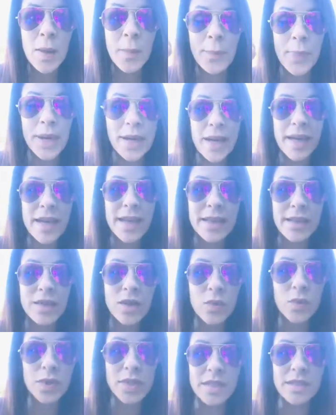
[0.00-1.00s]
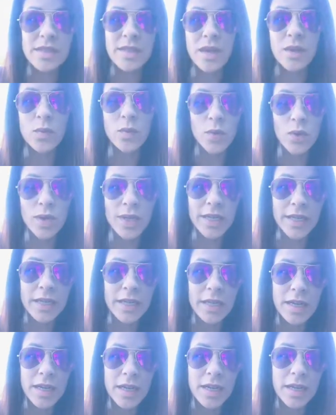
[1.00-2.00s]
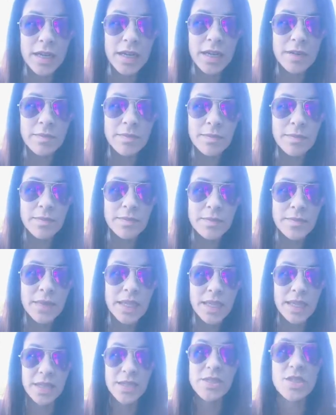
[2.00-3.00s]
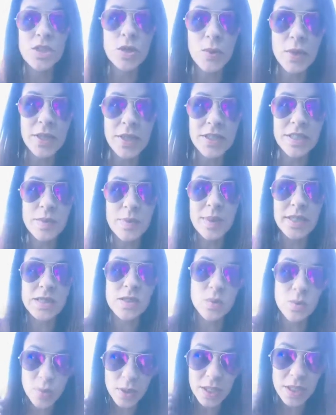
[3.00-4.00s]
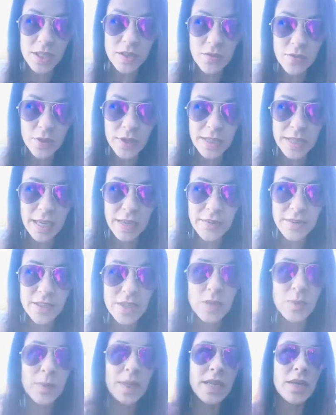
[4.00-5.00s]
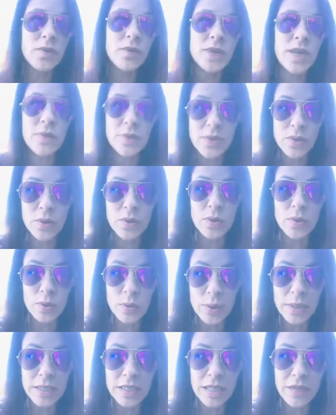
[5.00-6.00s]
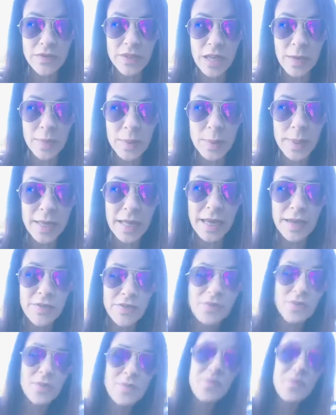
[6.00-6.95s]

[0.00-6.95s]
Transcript: But the reason I wore it, and I still wear it, is because a really good friend gave it to me when I was going through a really tough time in my life.